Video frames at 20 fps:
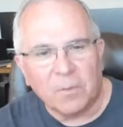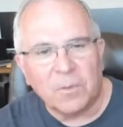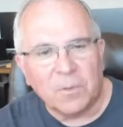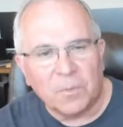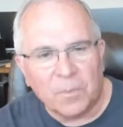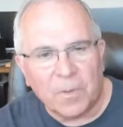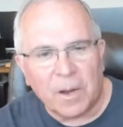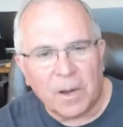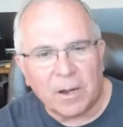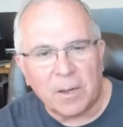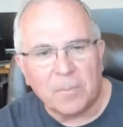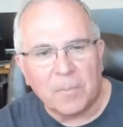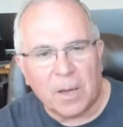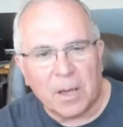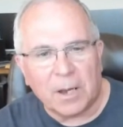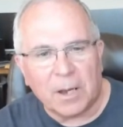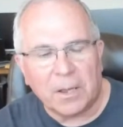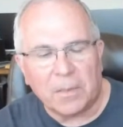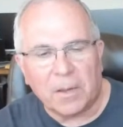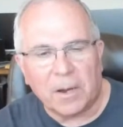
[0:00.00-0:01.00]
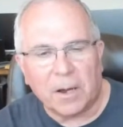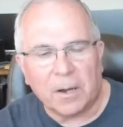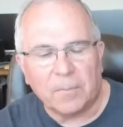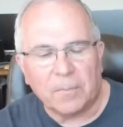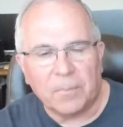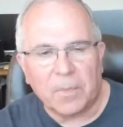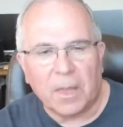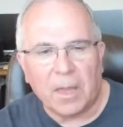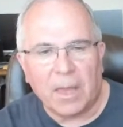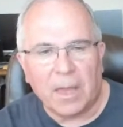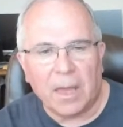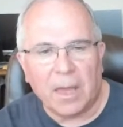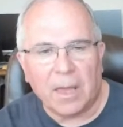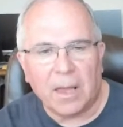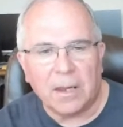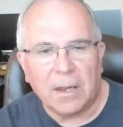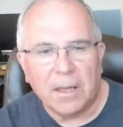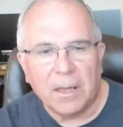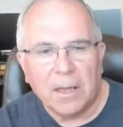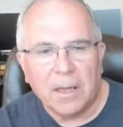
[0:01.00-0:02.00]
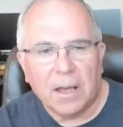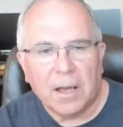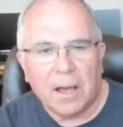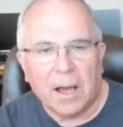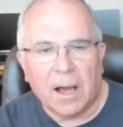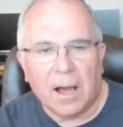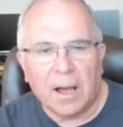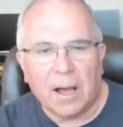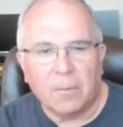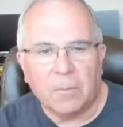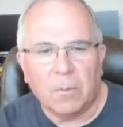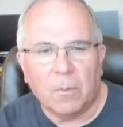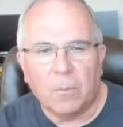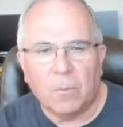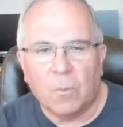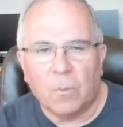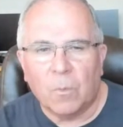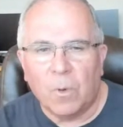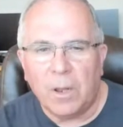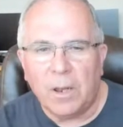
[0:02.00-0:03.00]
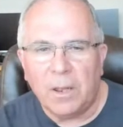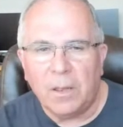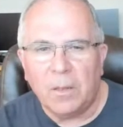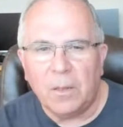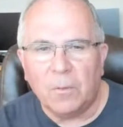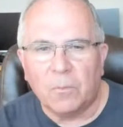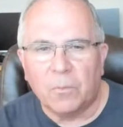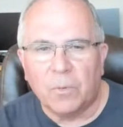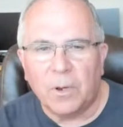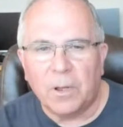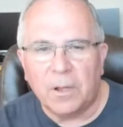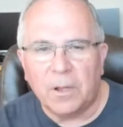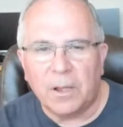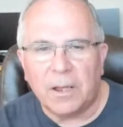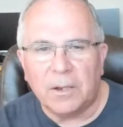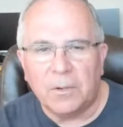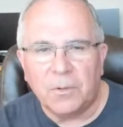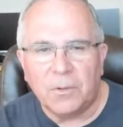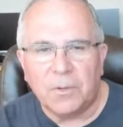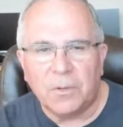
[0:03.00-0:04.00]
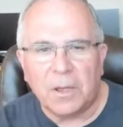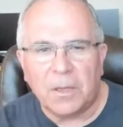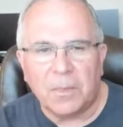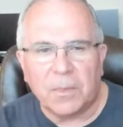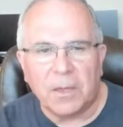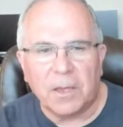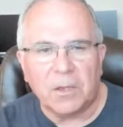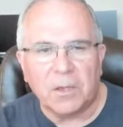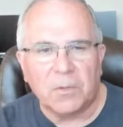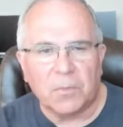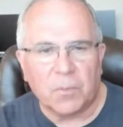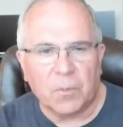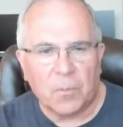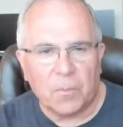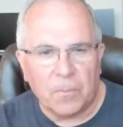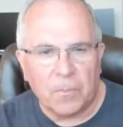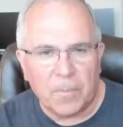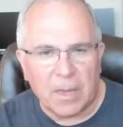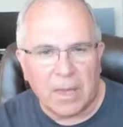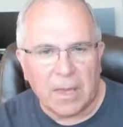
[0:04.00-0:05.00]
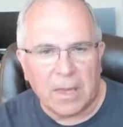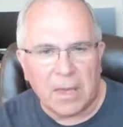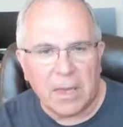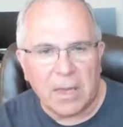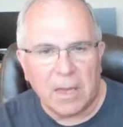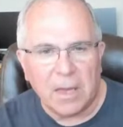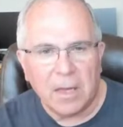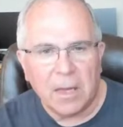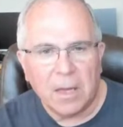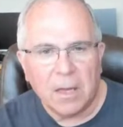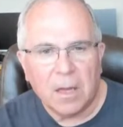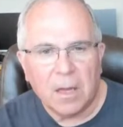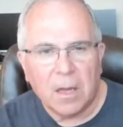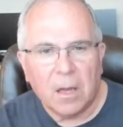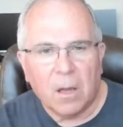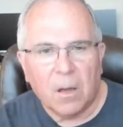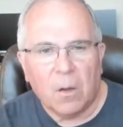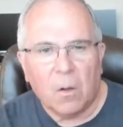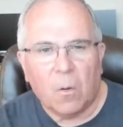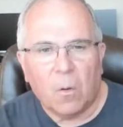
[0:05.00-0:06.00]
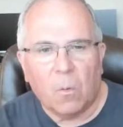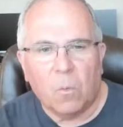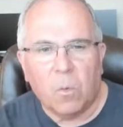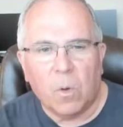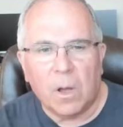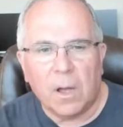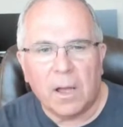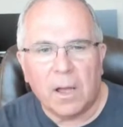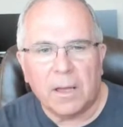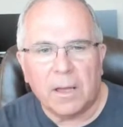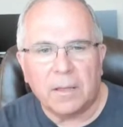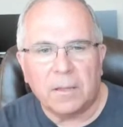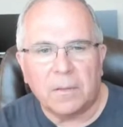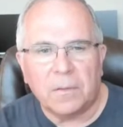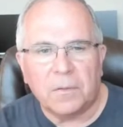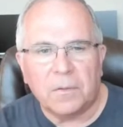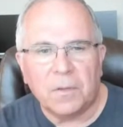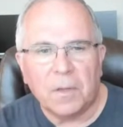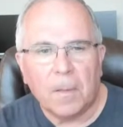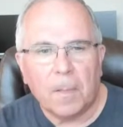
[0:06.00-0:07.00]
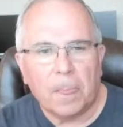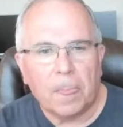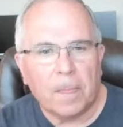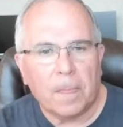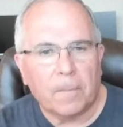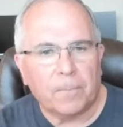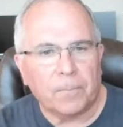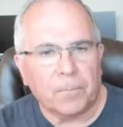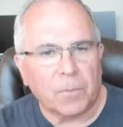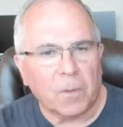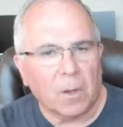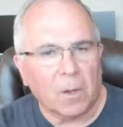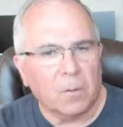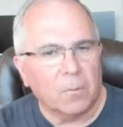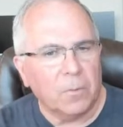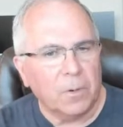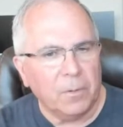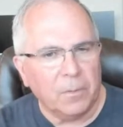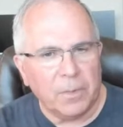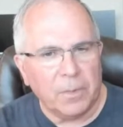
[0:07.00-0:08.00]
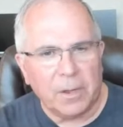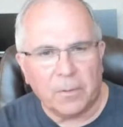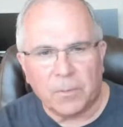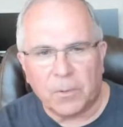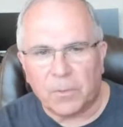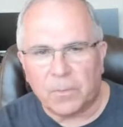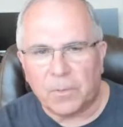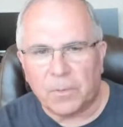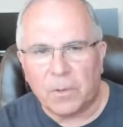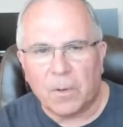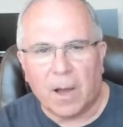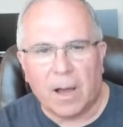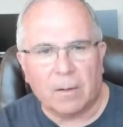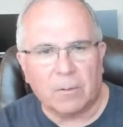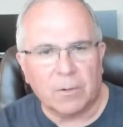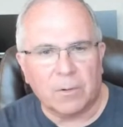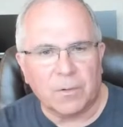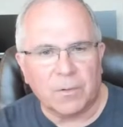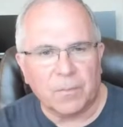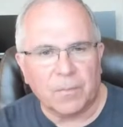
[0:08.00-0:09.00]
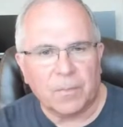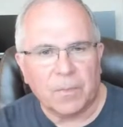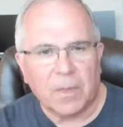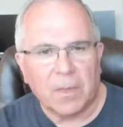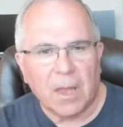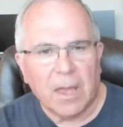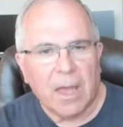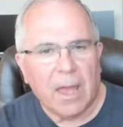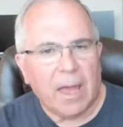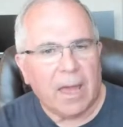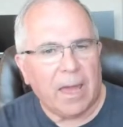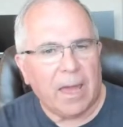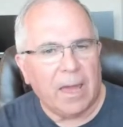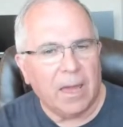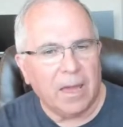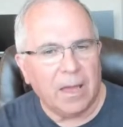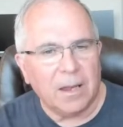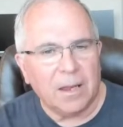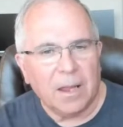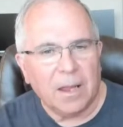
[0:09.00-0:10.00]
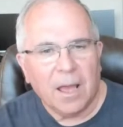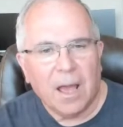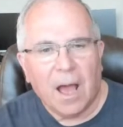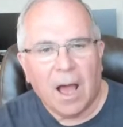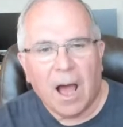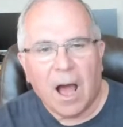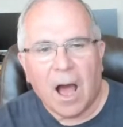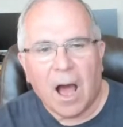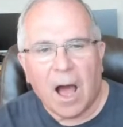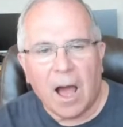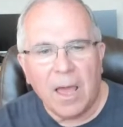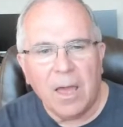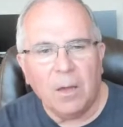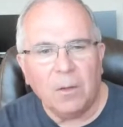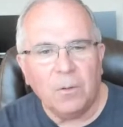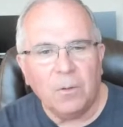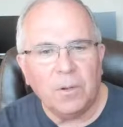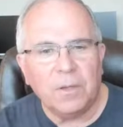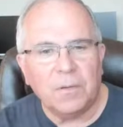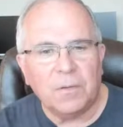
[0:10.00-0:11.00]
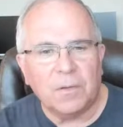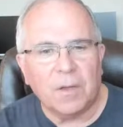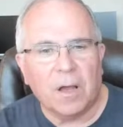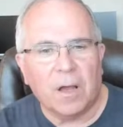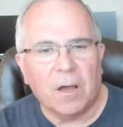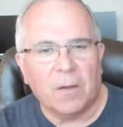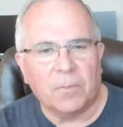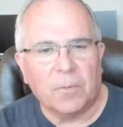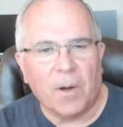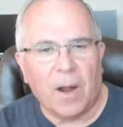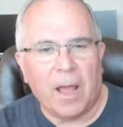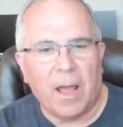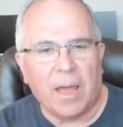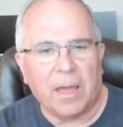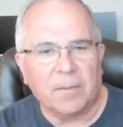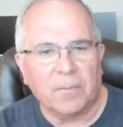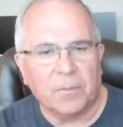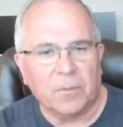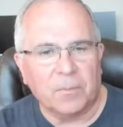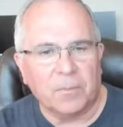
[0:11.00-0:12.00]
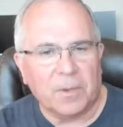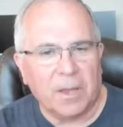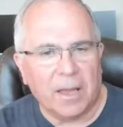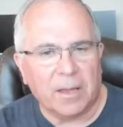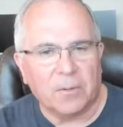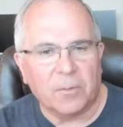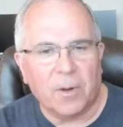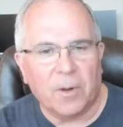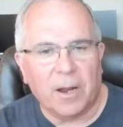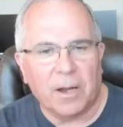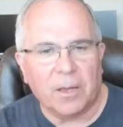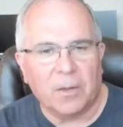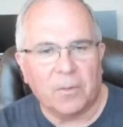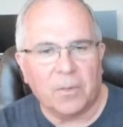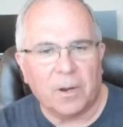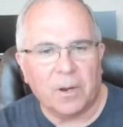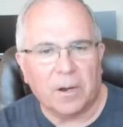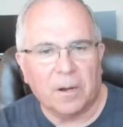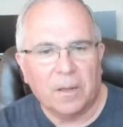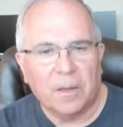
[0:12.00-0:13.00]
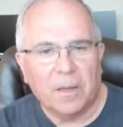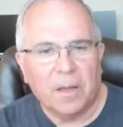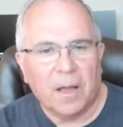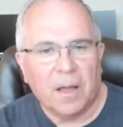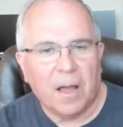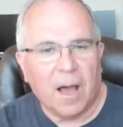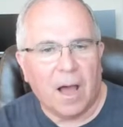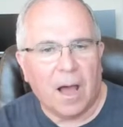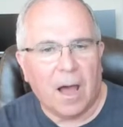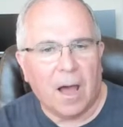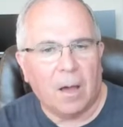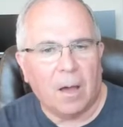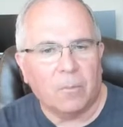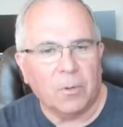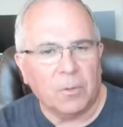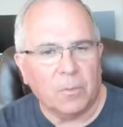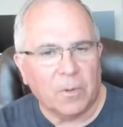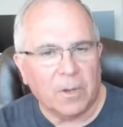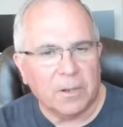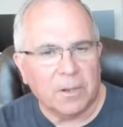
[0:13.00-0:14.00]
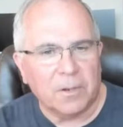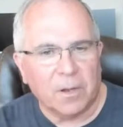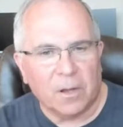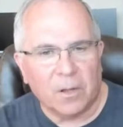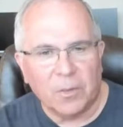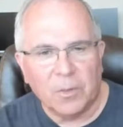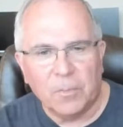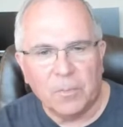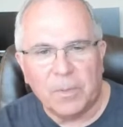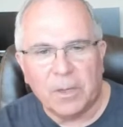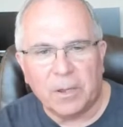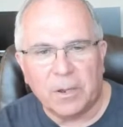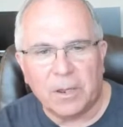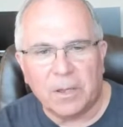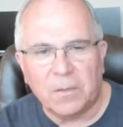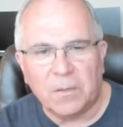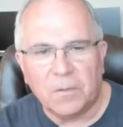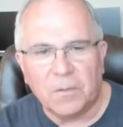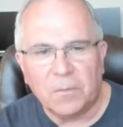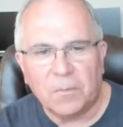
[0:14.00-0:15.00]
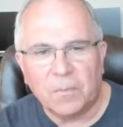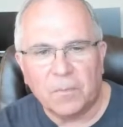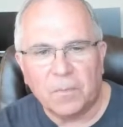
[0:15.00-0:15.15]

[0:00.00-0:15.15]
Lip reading: very muddy there. And one of the real interesting things for me was we were there for a few hours, and I only saw Frank from Tank Radio there. We went to all the buildings,